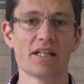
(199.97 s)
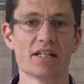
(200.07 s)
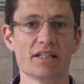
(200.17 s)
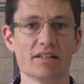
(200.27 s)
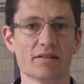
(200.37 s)

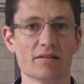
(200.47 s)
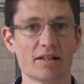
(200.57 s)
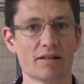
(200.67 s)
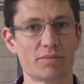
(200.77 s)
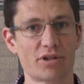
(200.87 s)
in
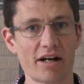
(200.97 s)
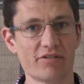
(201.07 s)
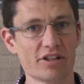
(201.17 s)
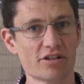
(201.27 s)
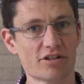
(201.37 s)

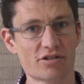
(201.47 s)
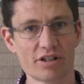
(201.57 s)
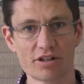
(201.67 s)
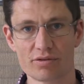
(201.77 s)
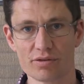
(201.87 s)
private
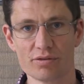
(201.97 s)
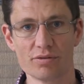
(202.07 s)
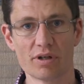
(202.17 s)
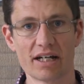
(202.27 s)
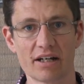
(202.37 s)
industry through
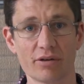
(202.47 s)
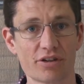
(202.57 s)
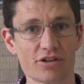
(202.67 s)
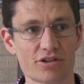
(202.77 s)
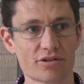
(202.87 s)
health
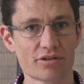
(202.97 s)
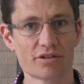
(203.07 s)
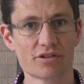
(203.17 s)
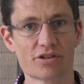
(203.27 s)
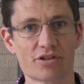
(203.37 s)

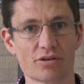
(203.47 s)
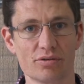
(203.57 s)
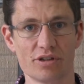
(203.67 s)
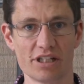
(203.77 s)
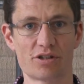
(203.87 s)
insurers who
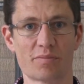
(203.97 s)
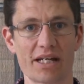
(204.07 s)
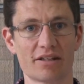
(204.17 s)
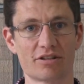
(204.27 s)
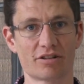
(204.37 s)
need to
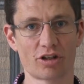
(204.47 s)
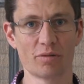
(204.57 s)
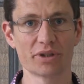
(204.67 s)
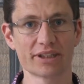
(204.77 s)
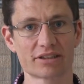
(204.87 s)
make
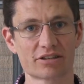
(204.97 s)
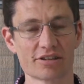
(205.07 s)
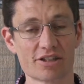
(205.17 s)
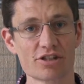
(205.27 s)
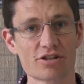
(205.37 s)
complex
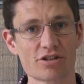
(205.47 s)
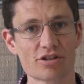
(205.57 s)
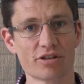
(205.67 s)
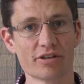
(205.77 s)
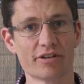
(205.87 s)
decisions
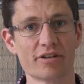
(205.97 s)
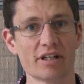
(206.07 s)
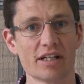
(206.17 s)
on